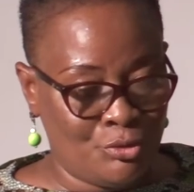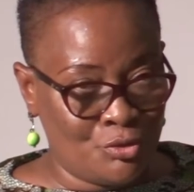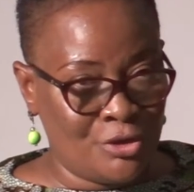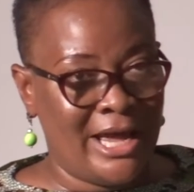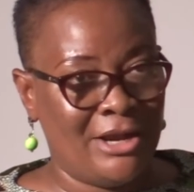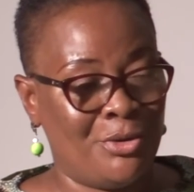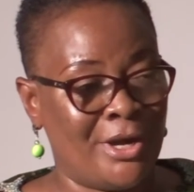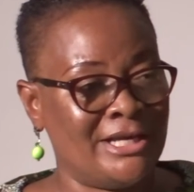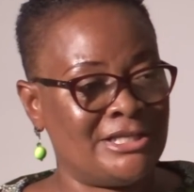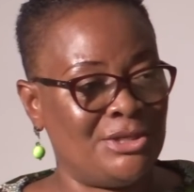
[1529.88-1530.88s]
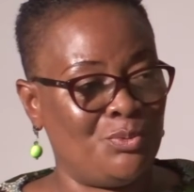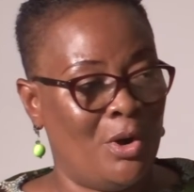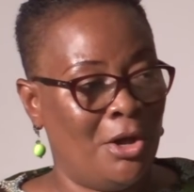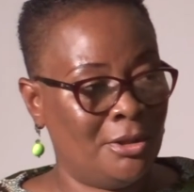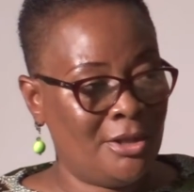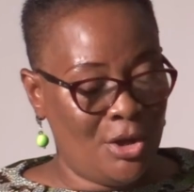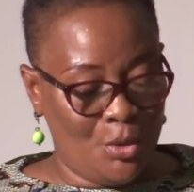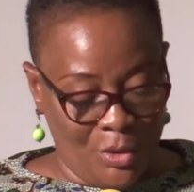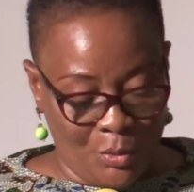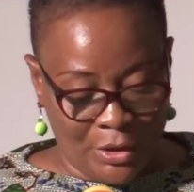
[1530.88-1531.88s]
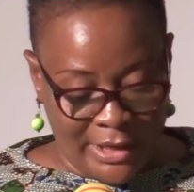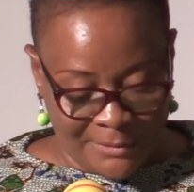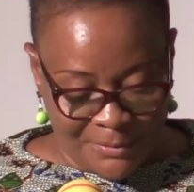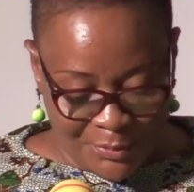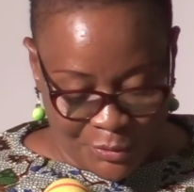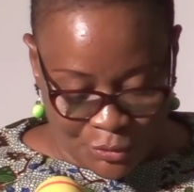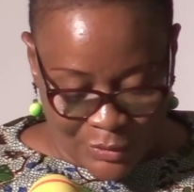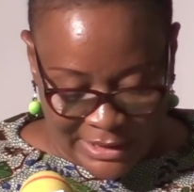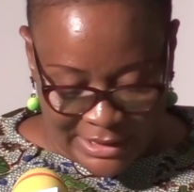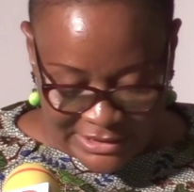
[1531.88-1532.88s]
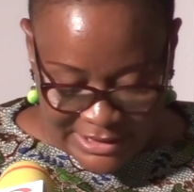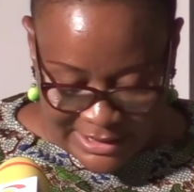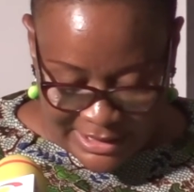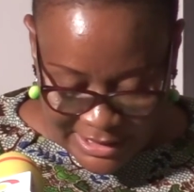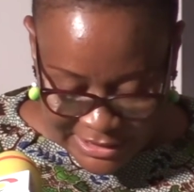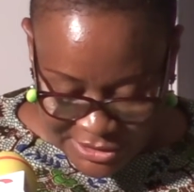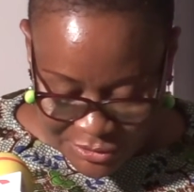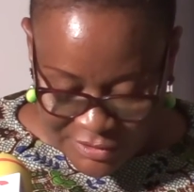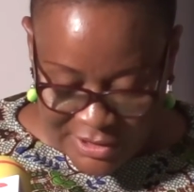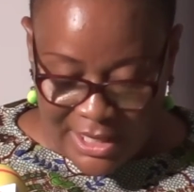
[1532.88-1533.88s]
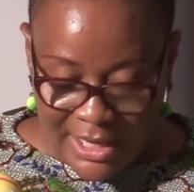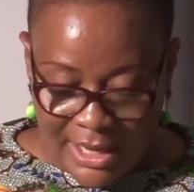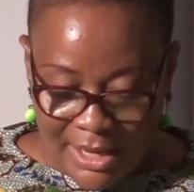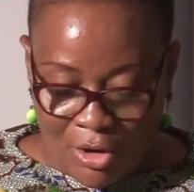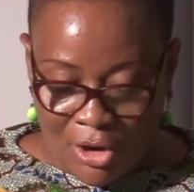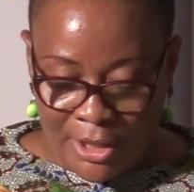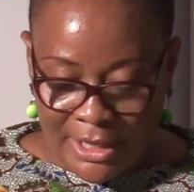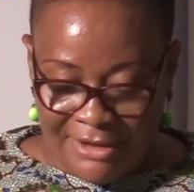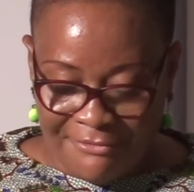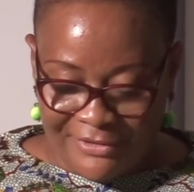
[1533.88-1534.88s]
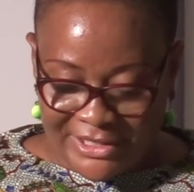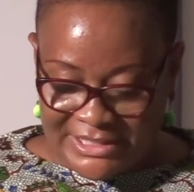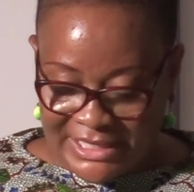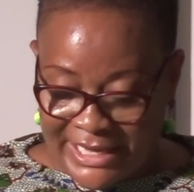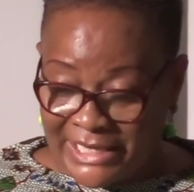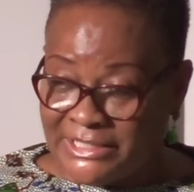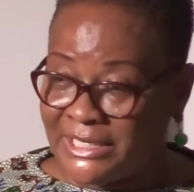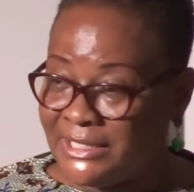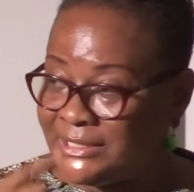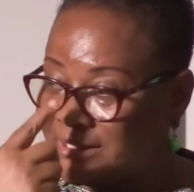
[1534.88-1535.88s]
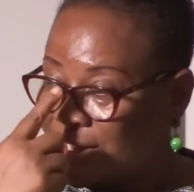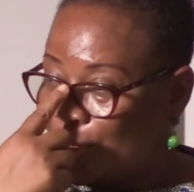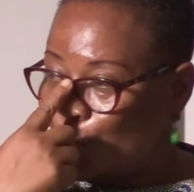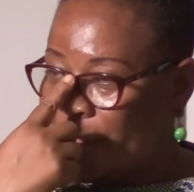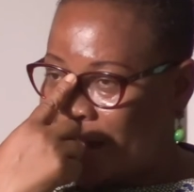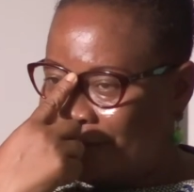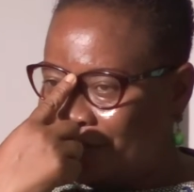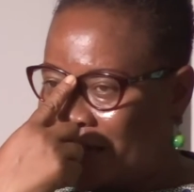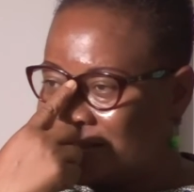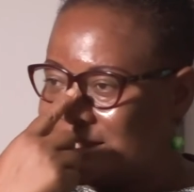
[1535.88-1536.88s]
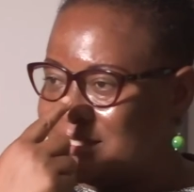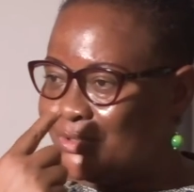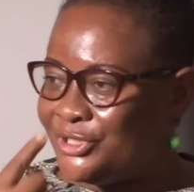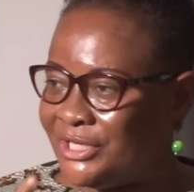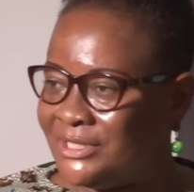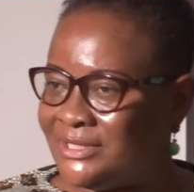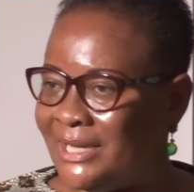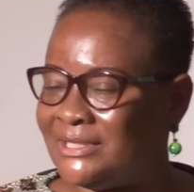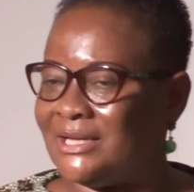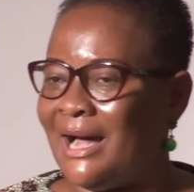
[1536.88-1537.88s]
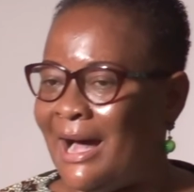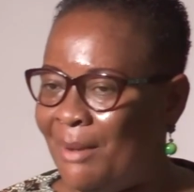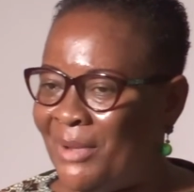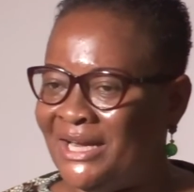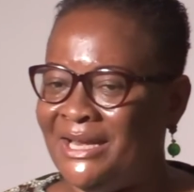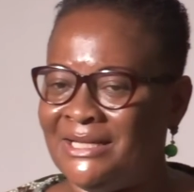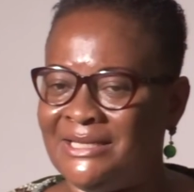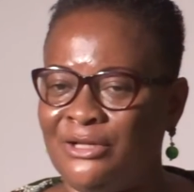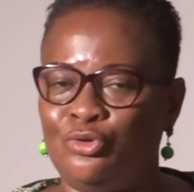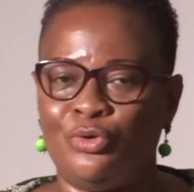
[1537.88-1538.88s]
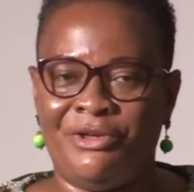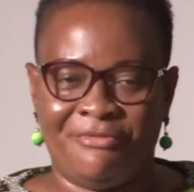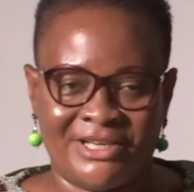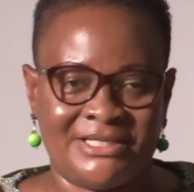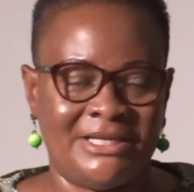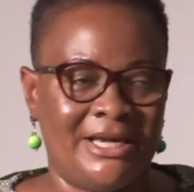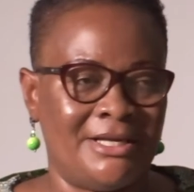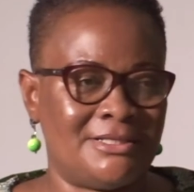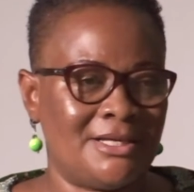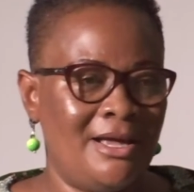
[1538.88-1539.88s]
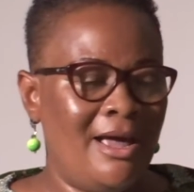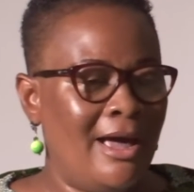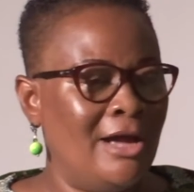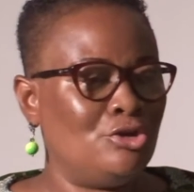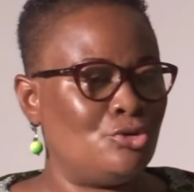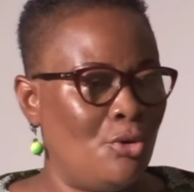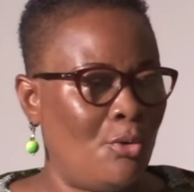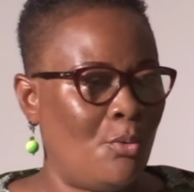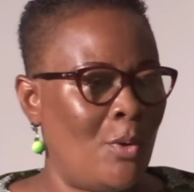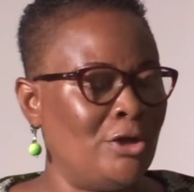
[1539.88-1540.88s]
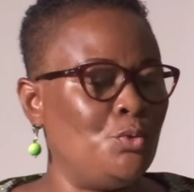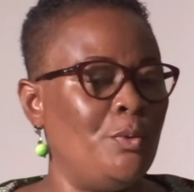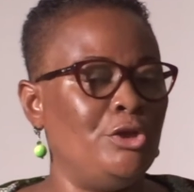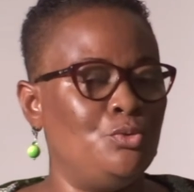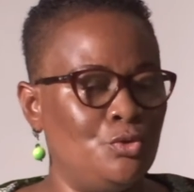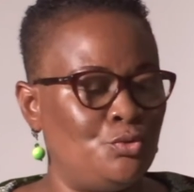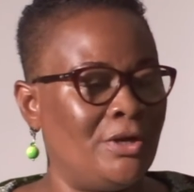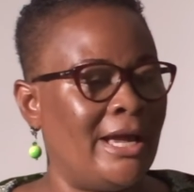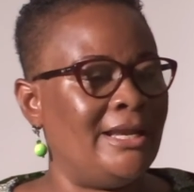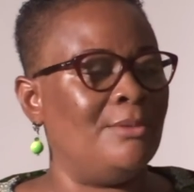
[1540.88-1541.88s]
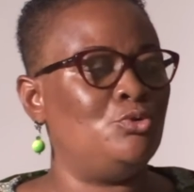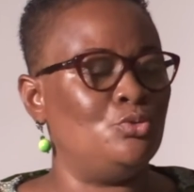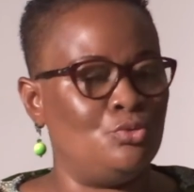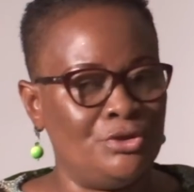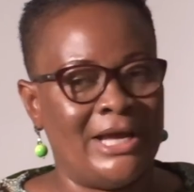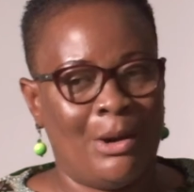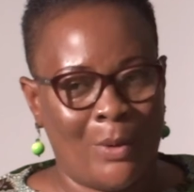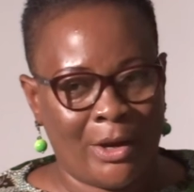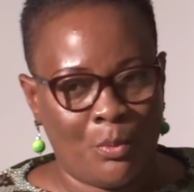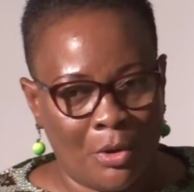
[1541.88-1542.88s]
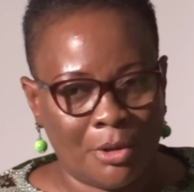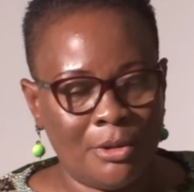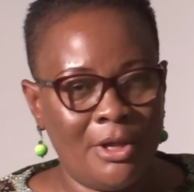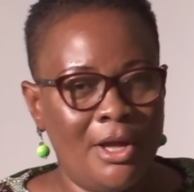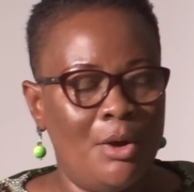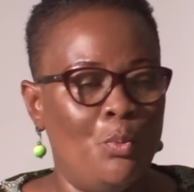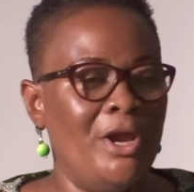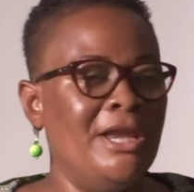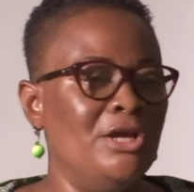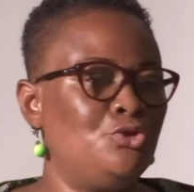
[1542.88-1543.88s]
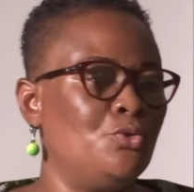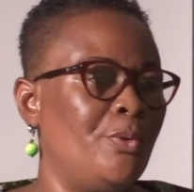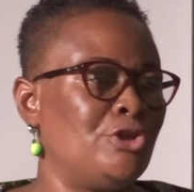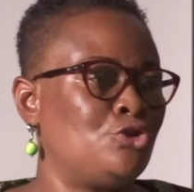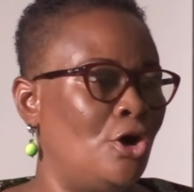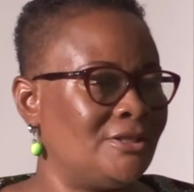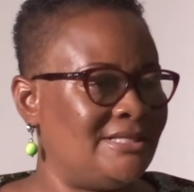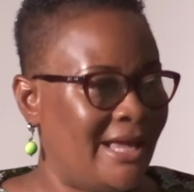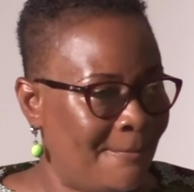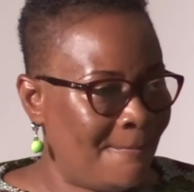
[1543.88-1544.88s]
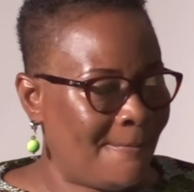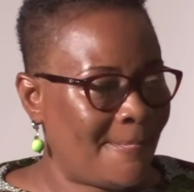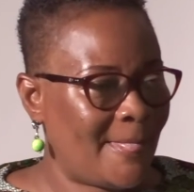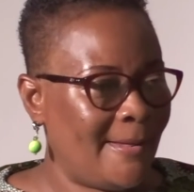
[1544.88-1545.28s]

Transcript: do the education well, we will get people to understand the issues. On investigations, we have the institutions that are mandated to investigate. And so what do we do to get them to do their work well? We need to resource them,